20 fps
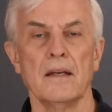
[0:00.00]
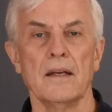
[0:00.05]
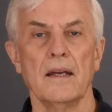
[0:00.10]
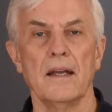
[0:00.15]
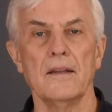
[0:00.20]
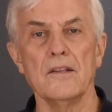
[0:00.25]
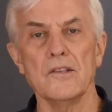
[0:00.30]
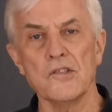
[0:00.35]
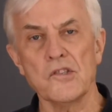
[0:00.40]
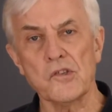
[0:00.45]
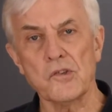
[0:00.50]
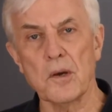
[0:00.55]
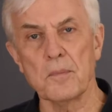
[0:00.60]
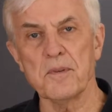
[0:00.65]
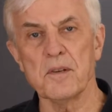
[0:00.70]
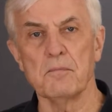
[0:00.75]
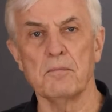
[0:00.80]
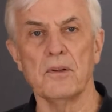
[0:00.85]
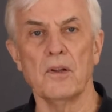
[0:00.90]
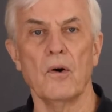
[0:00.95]
In the
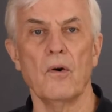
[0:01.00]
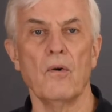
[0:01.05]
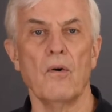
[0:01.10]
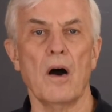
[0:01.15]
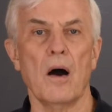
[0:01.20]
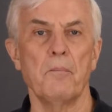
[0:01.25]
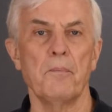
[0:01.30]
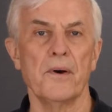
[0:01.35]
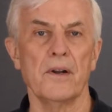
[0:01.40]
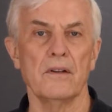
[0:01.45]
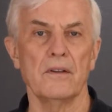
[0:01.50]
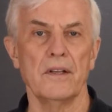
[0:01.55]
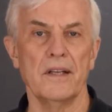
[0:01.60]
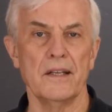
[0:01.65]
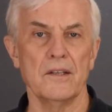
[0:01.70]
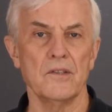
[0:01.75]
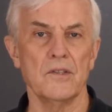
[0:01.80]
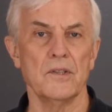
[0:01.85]
description below, I'll put a link